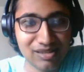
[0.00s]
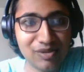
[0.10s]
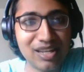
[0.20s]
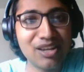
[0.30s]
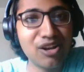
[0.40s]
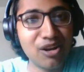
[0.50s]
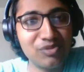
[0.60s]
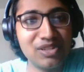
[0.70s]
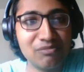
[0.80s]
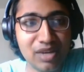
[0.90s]
It's very
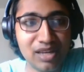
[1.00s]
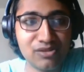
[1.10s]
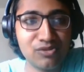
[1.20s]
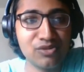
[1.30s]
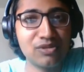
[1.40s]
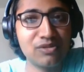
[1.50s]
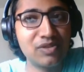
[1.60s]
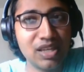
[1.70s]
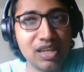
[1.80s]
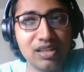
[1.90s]
common in maths to sort of
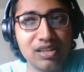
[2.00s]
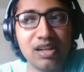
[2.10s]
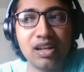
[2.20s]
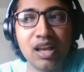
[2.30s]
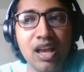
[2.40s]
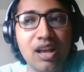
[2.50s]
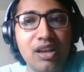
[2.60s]
think that,